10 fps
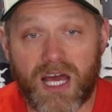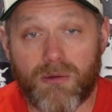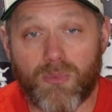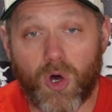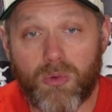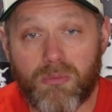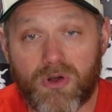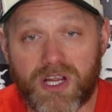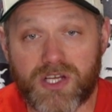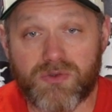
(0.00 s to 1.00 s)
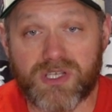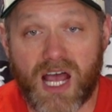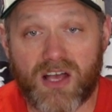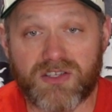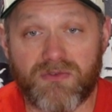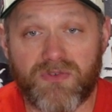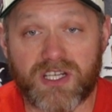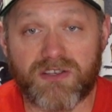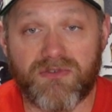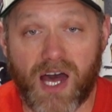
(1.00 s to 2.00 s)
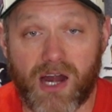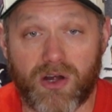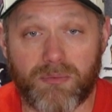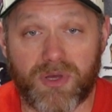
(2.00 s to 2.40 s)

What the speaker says: had a mobile breech which housed a fixed firing